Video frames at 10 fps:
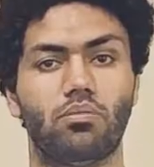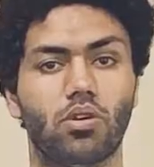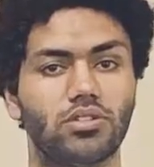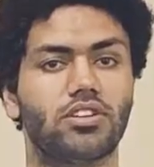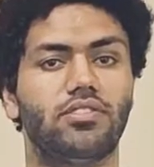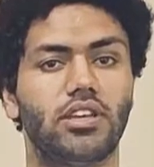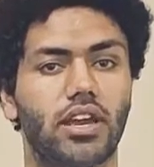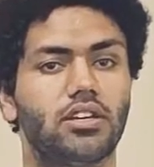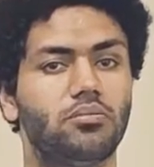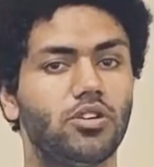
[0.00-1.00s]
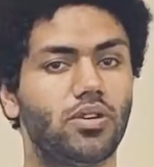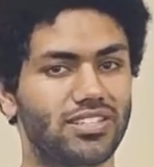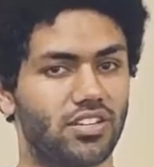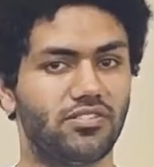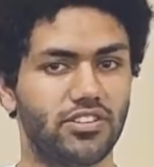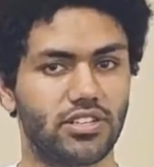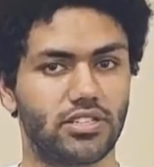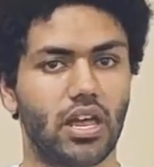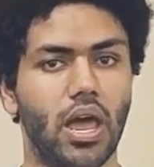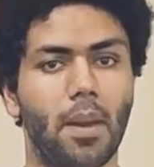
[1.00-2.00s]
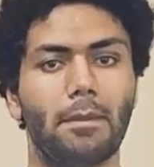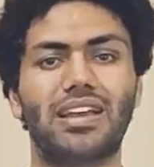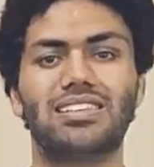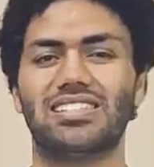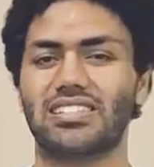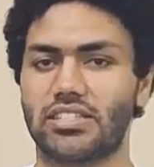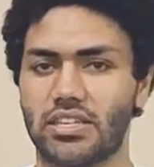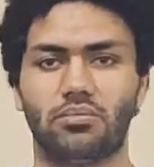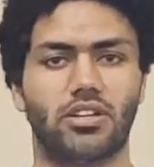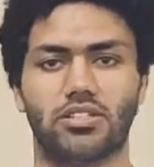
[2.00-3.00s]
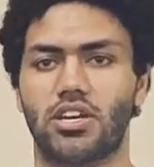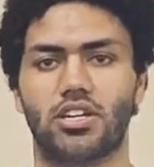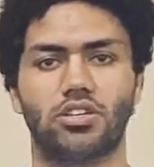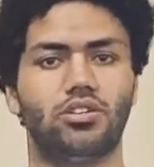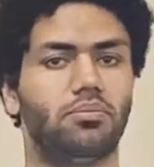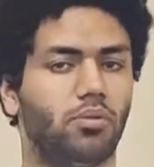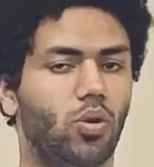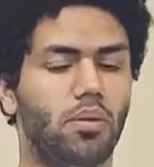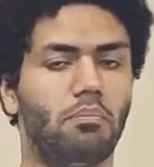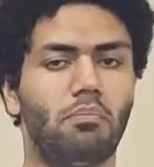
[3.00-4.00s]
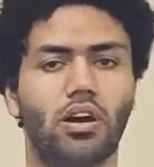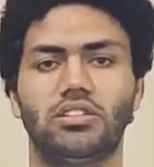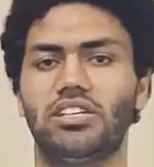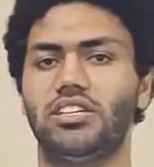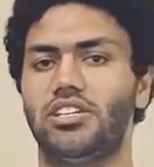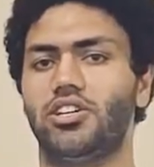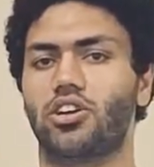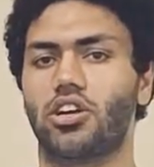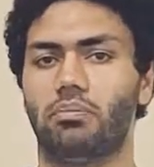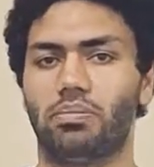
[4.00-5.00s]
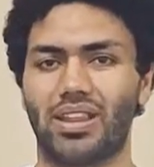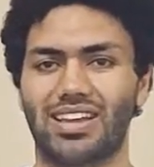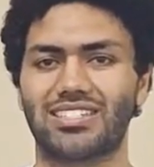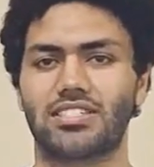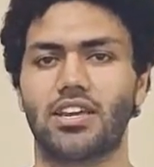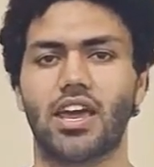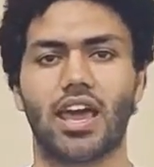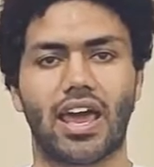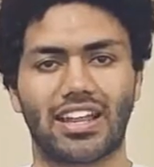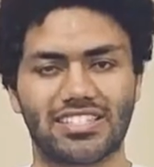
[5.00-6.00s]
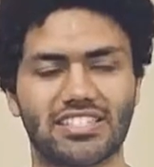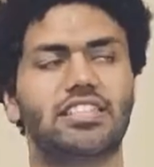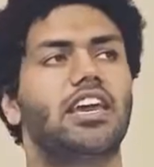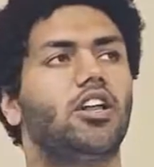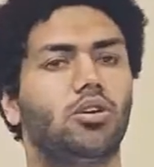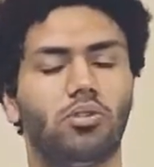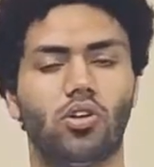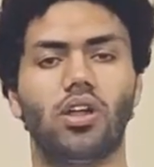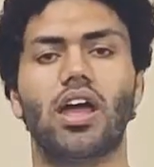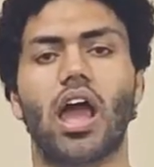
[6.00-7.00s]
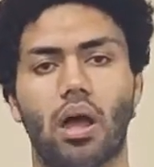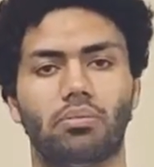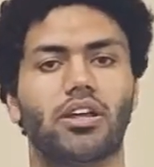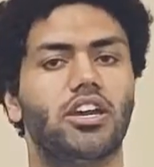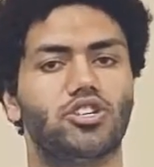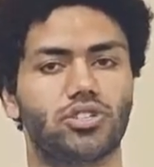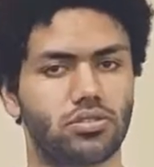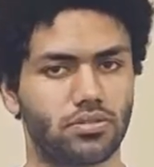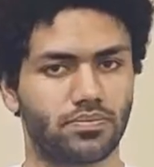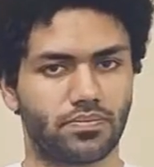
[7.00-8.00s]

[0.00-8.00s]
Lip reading: most of the AWS services makes it seamless to deploy multi-tier complex and scalable applications.